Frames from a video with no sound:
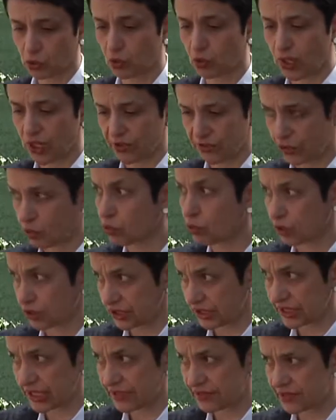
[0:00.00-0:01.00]
who are the
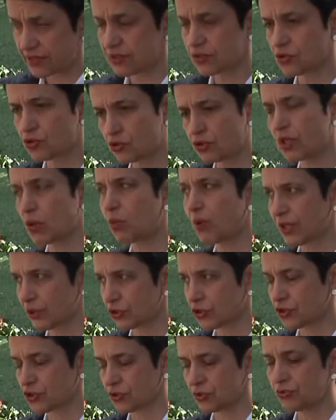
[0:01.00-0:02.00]
coordinators, usually one
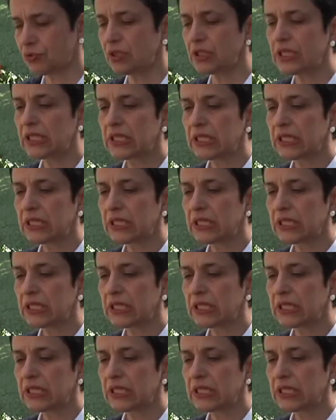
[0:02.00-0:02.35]
or two.